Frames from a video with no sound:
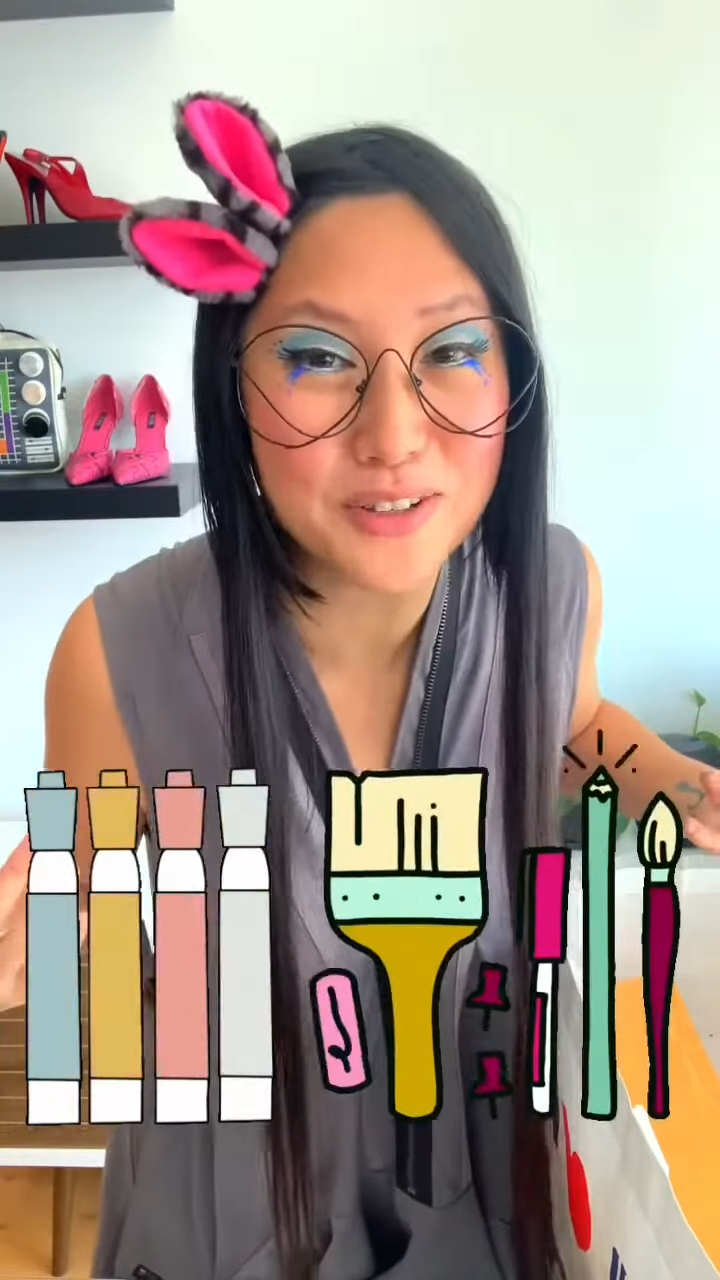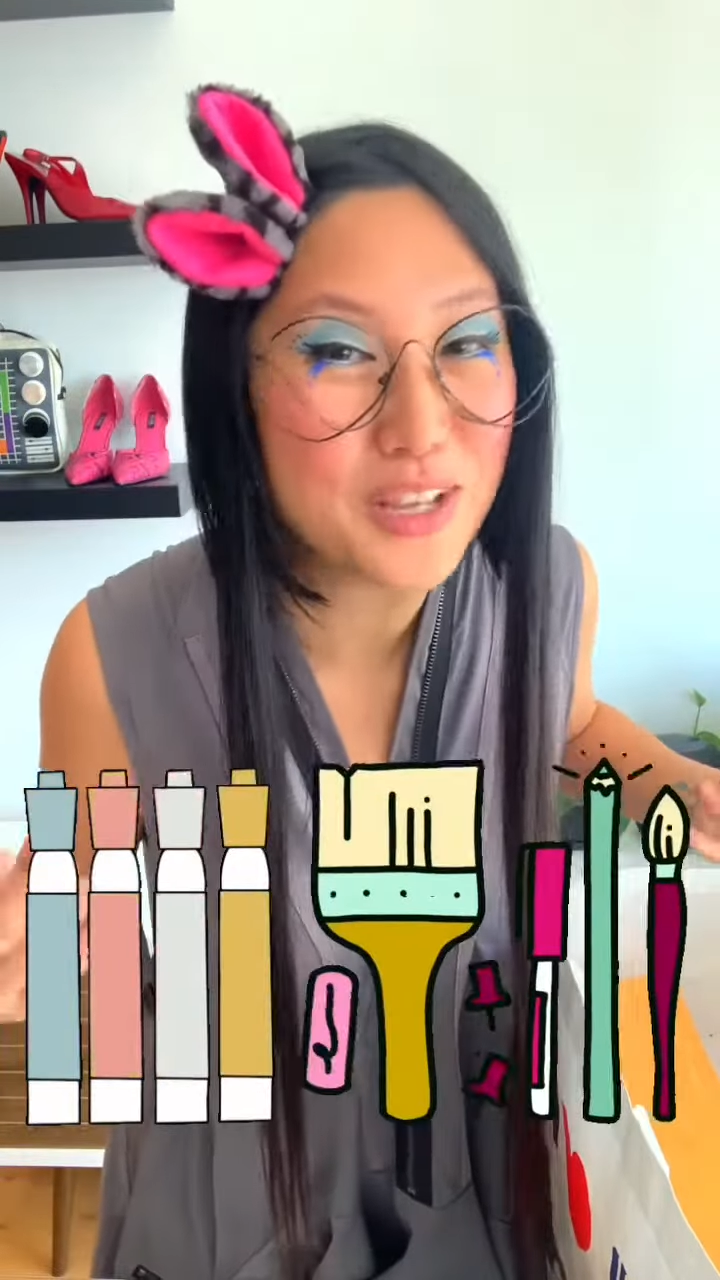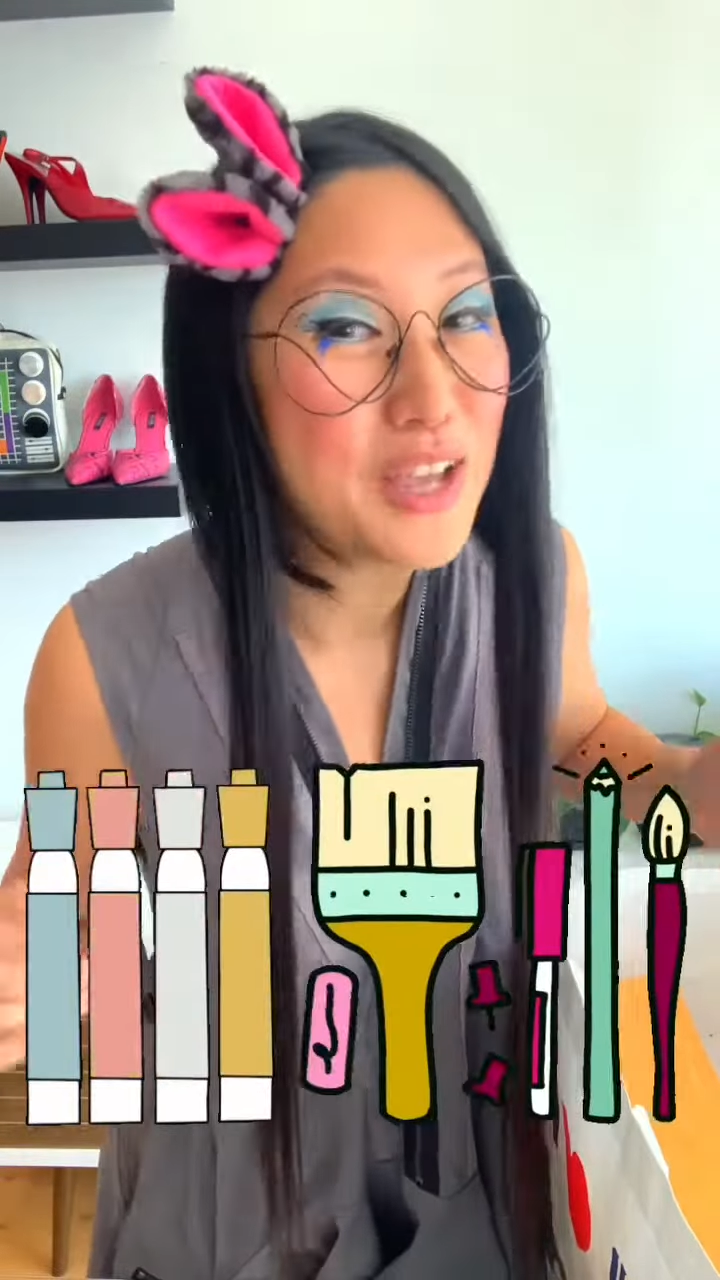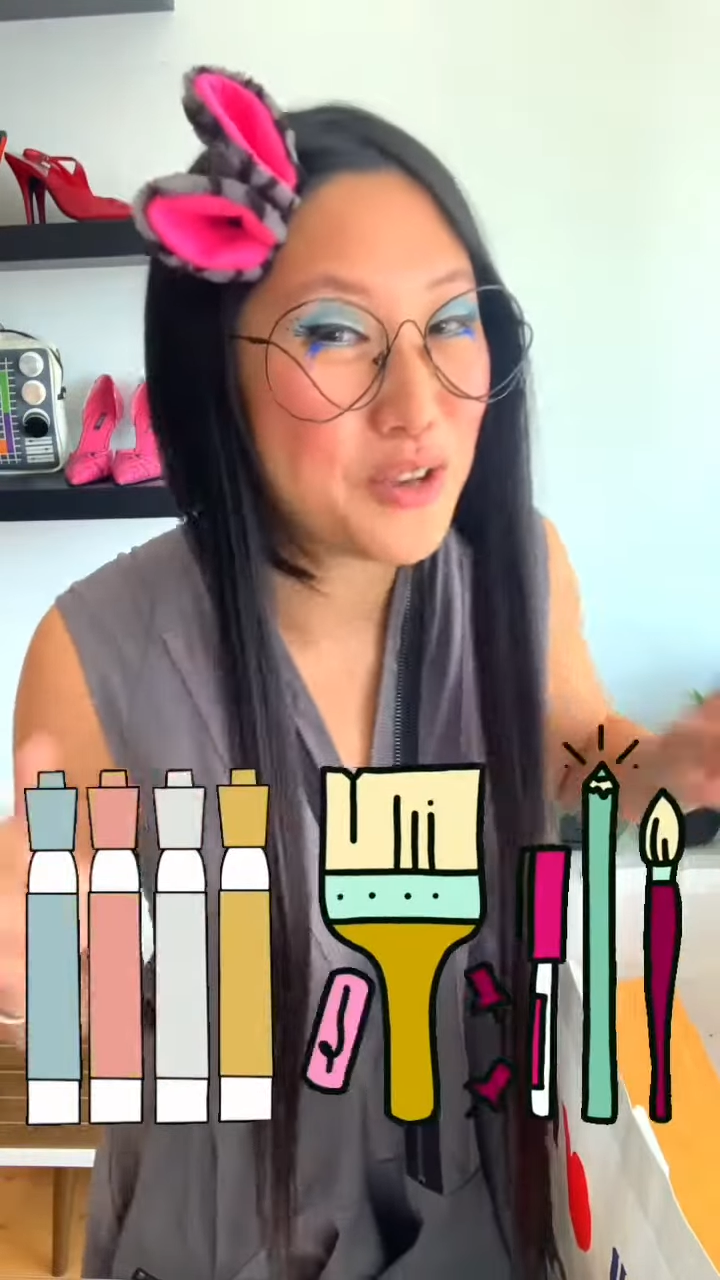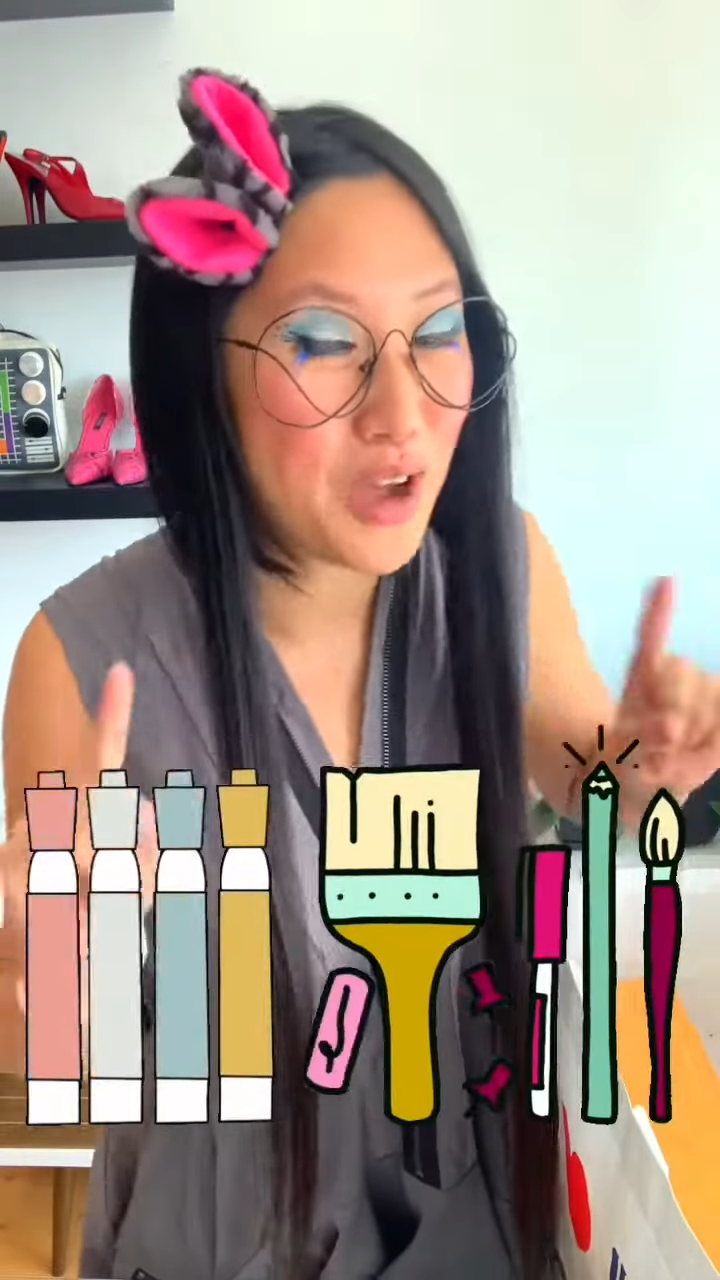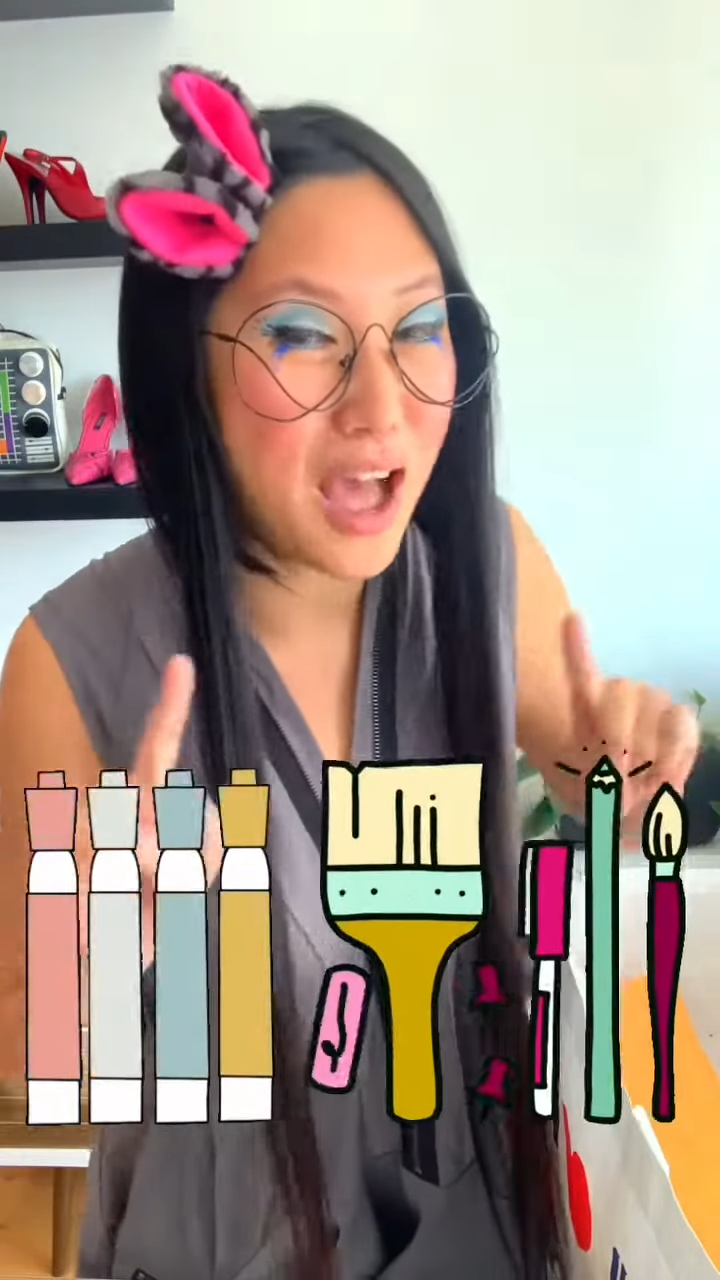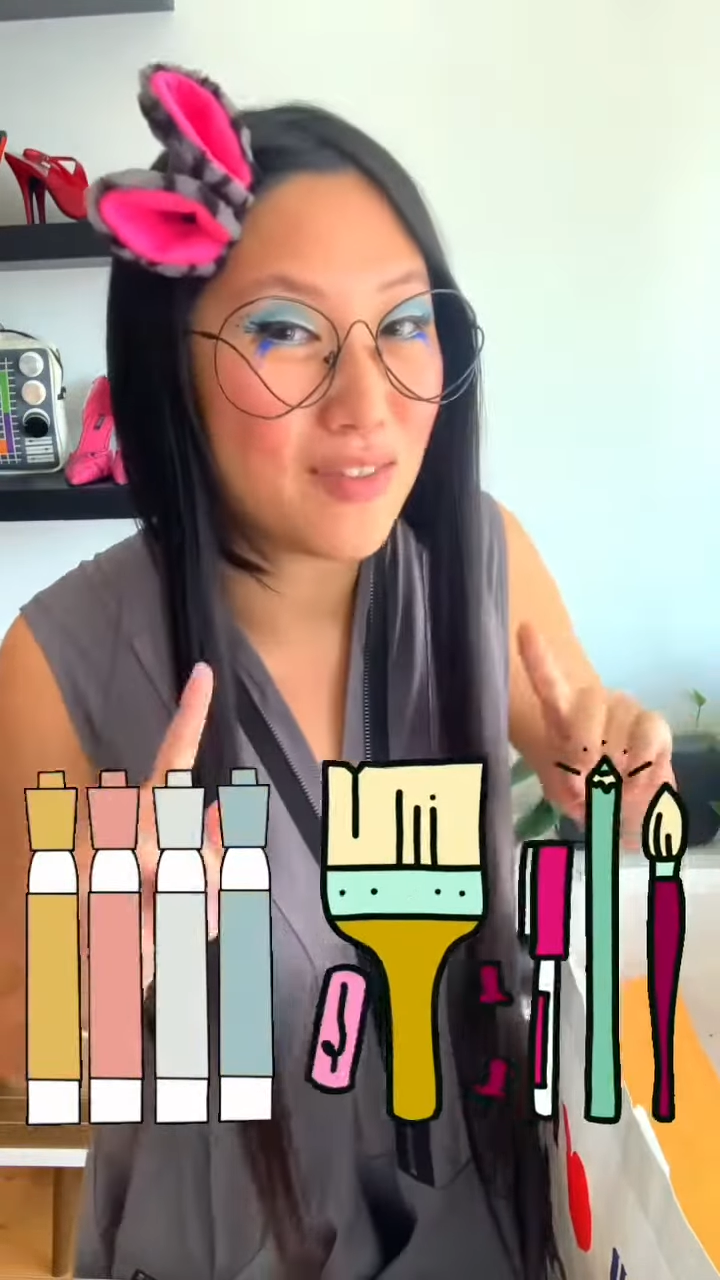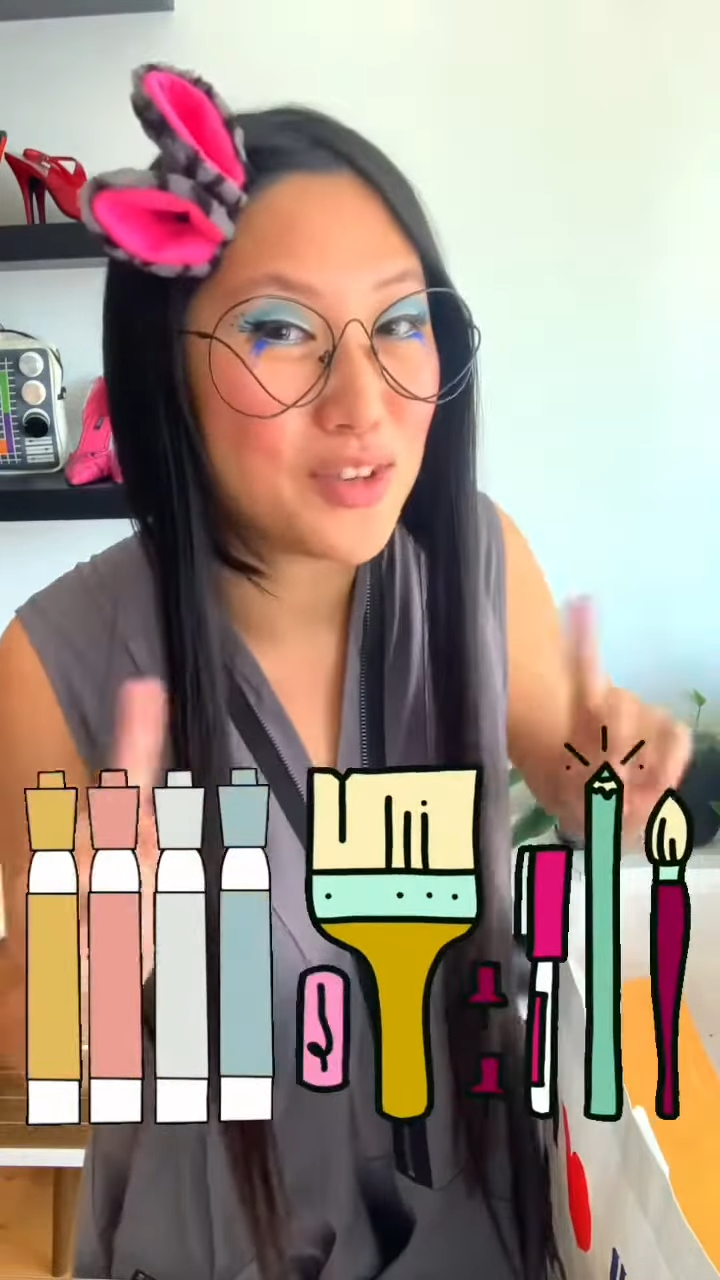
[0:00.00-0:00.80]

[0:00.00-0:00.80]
you haven't